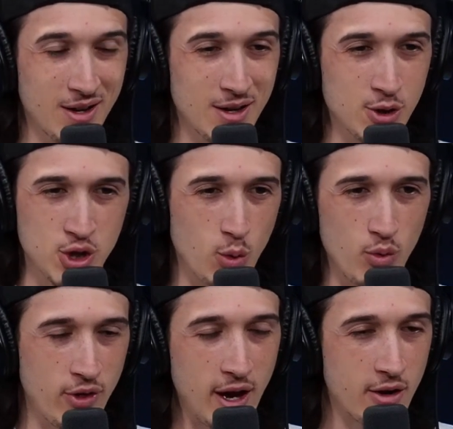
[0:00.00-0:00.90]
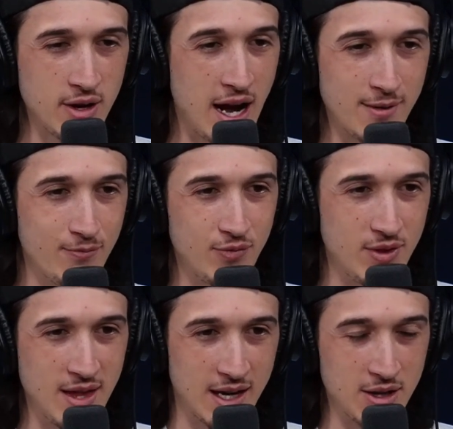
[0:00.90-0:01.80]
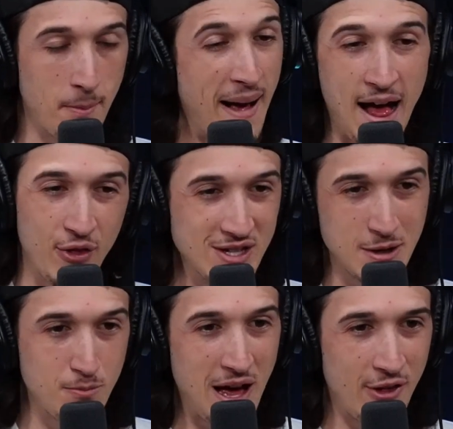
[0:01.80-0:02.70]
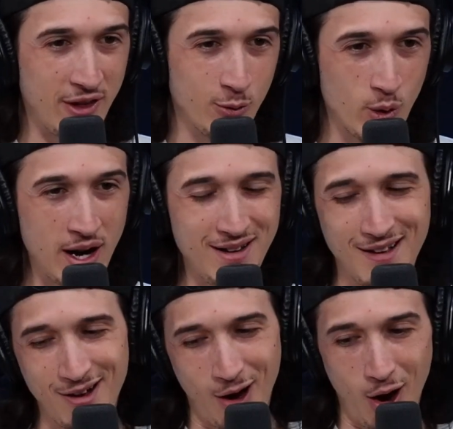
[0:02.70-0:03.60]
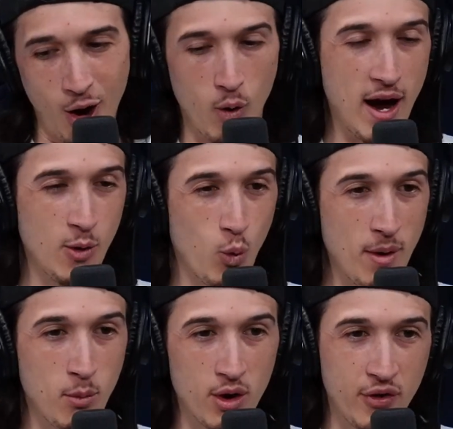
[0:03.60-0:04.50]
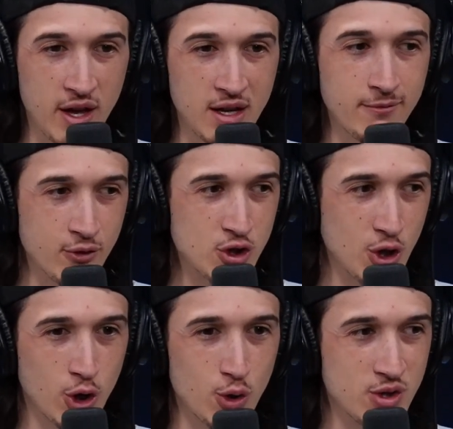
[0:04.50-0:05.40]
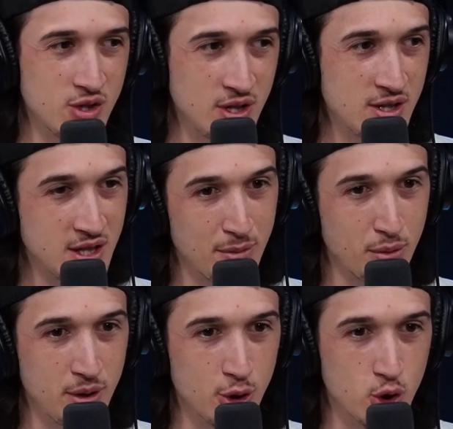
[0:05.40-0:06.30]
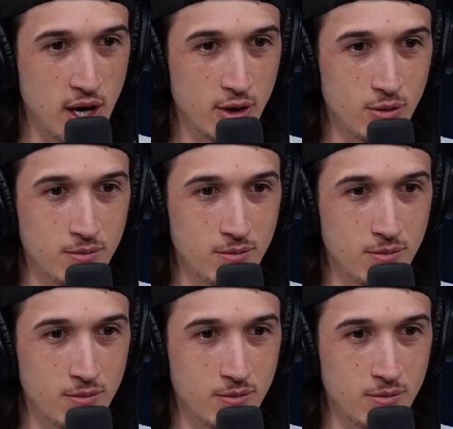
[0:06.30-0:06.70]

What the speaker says: So they're not, like, the math isn't mathing, right? Oh, and one more thing, the Sargasso Sea is in the Bermuda Triangle.